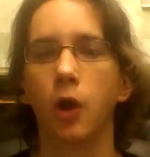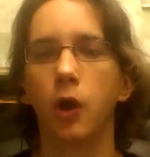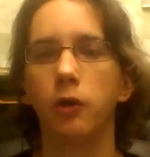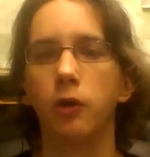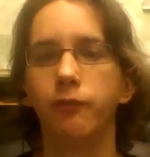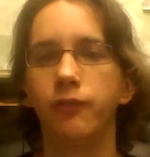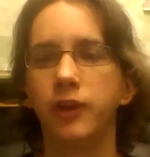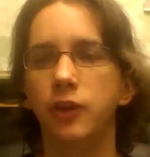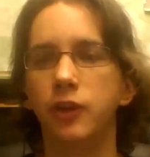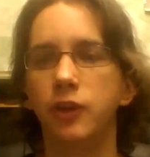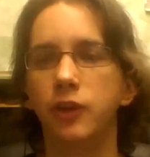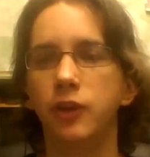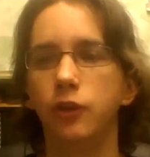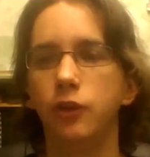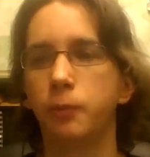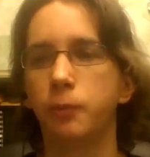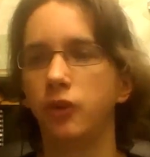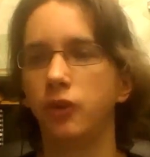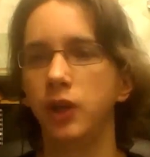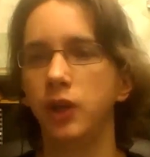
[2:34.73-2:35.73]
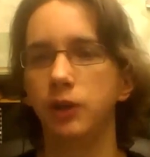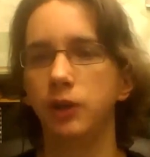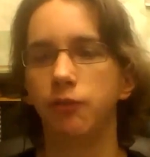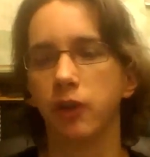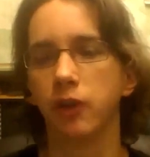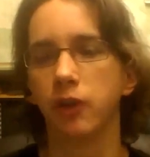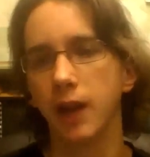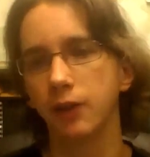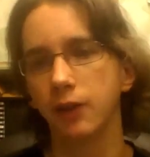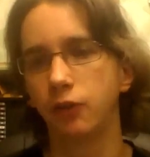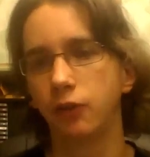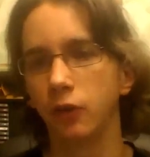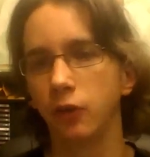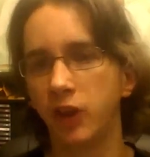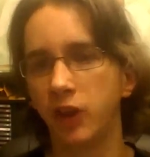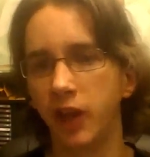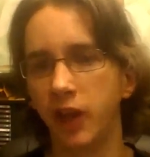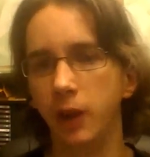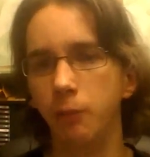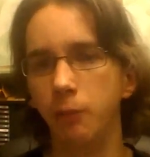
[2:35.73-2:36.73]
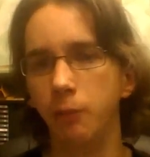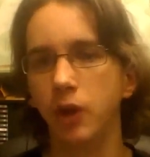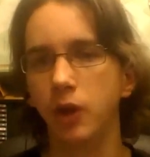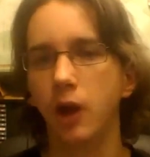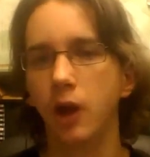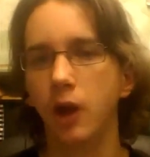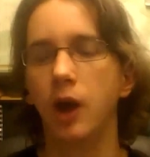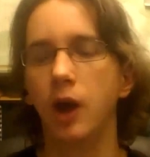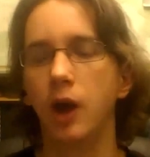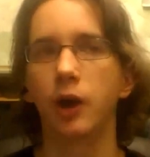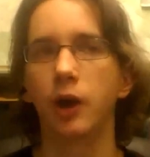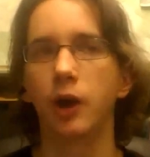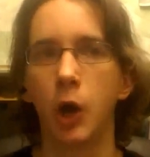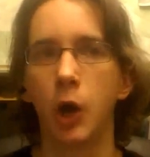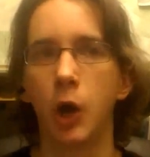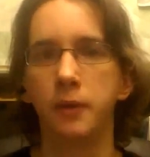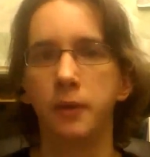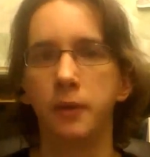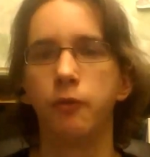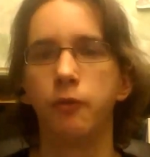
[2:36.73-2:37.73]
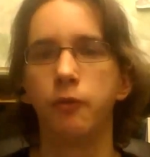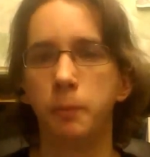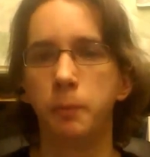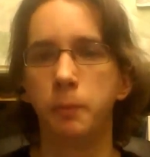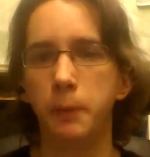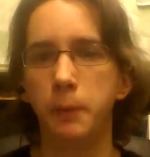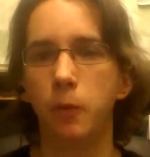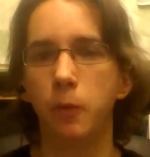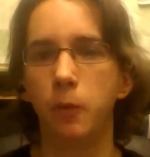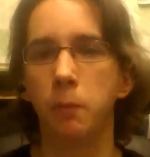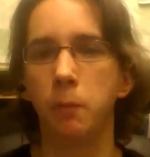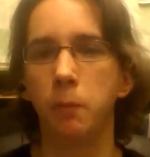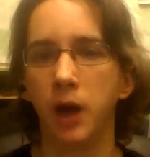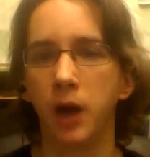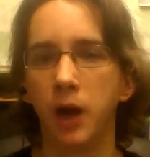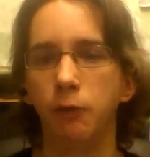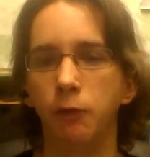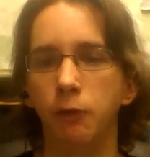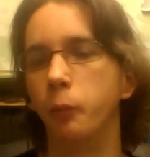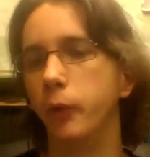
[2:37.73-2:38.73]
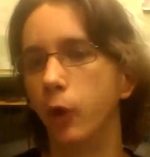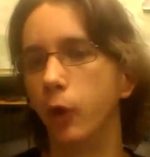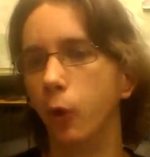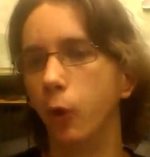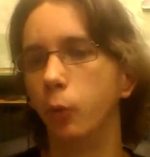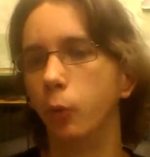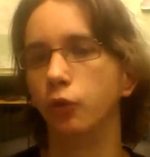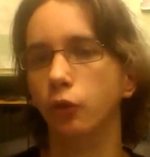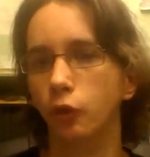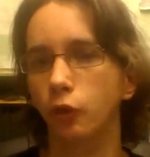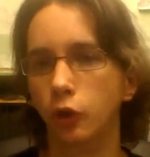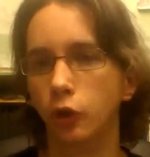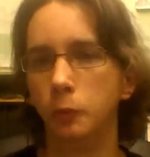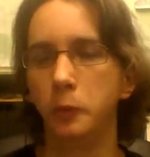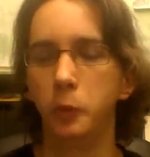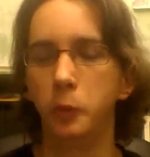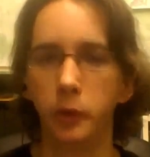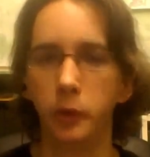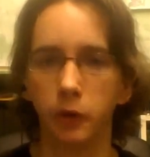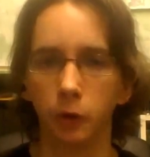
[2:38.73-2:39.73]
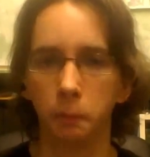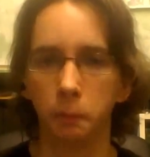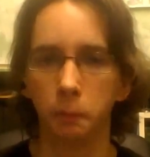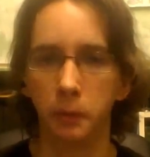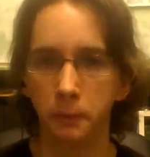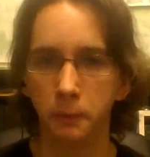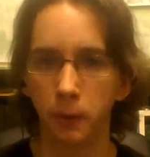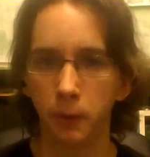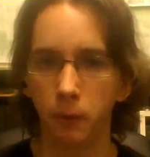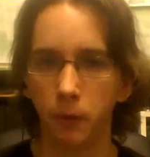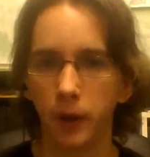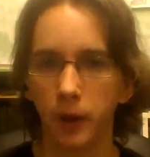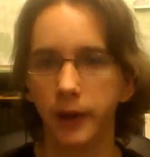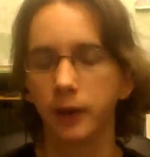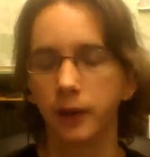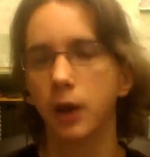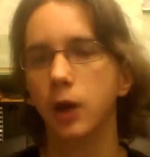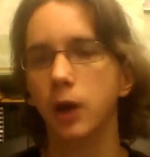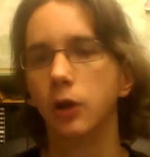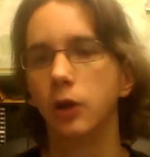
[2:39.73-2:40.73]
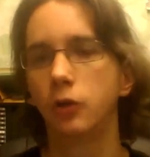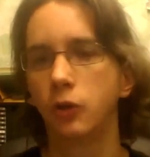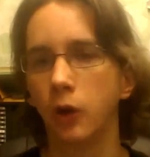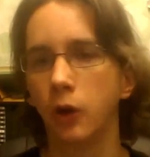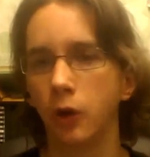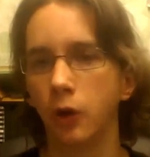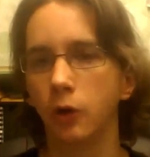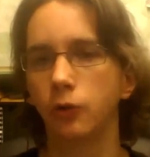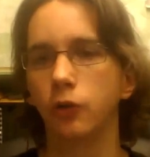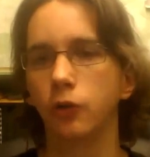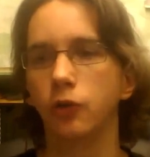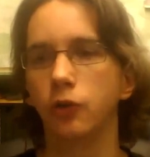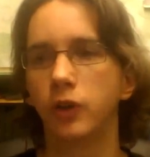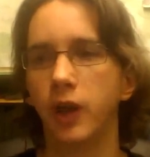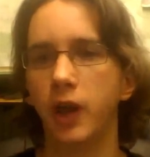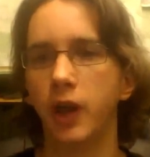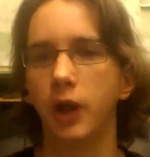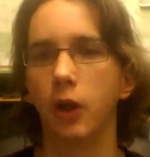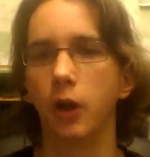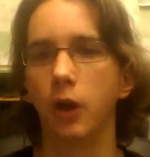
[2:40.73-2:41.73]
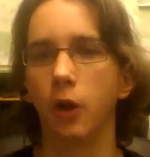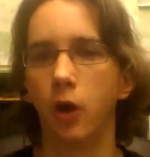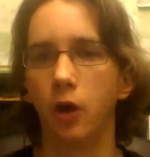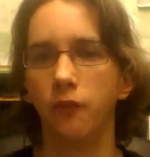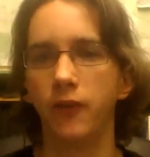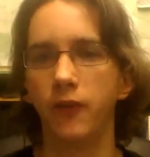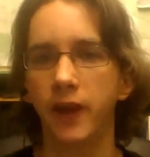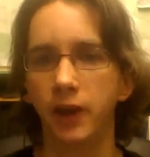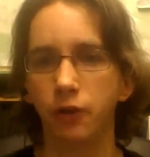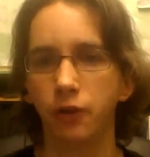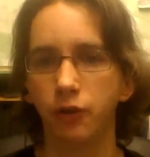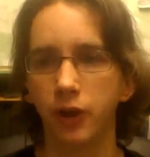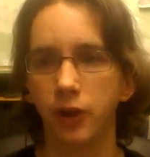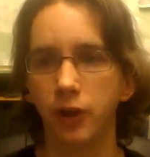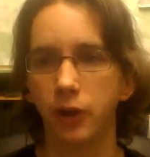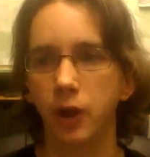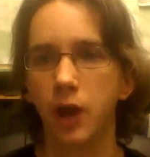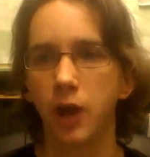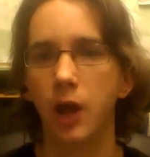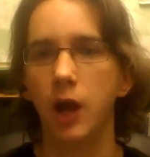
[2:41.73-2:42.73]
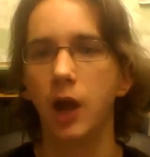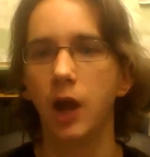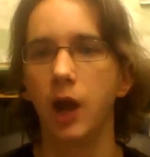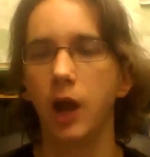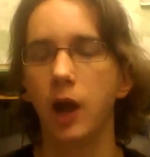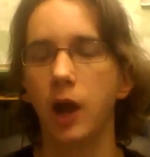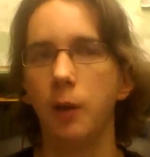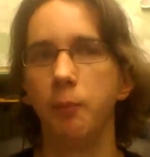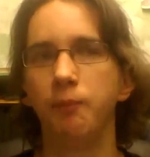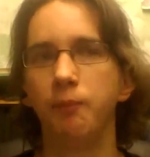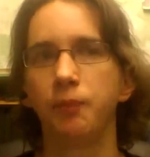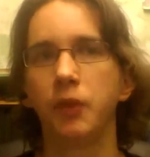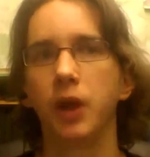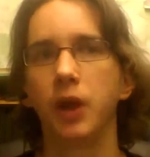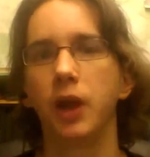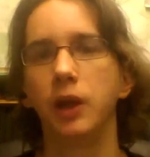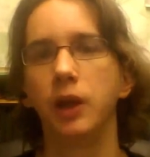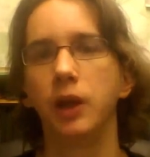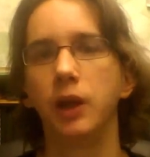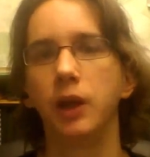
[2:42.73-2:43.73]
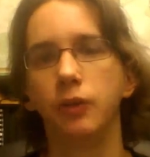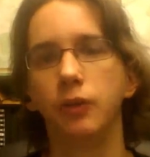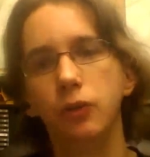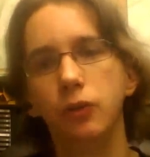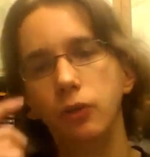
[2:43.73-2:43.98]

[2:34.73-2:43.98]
of these perceived lesser games are coming from the people on Platinum that we always knew to be weaker people. Like Turtles is getting a lot of hatred, and